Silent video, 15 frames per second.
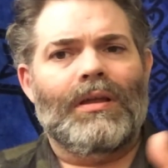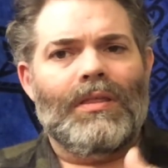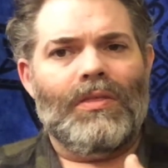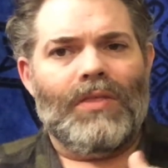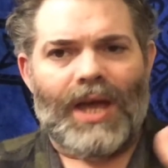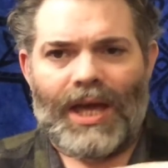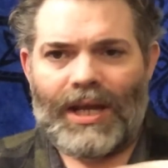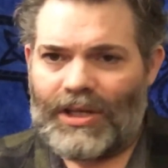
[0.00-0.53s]

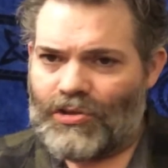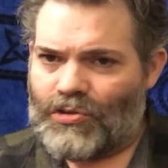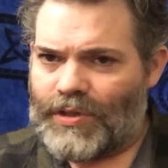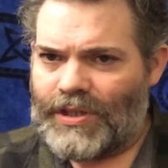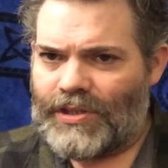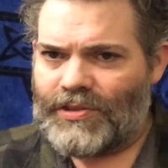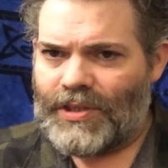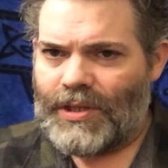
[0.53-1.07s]
that
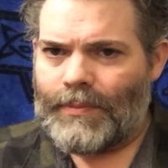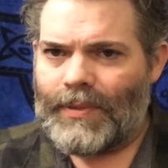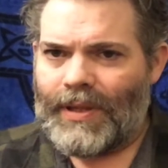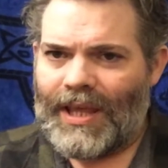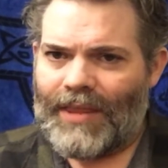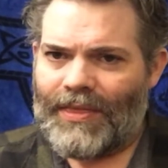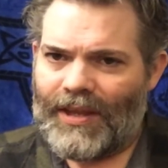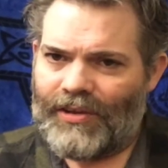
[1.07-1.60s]
intrigues them,
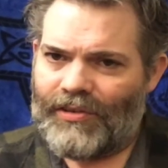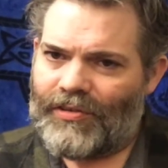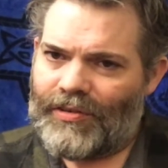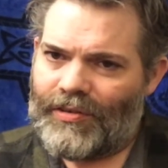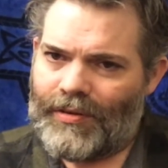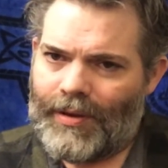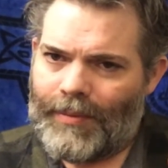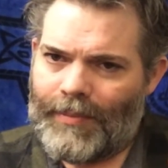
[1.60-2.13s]

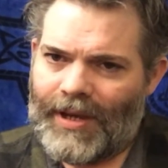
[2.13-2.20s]
that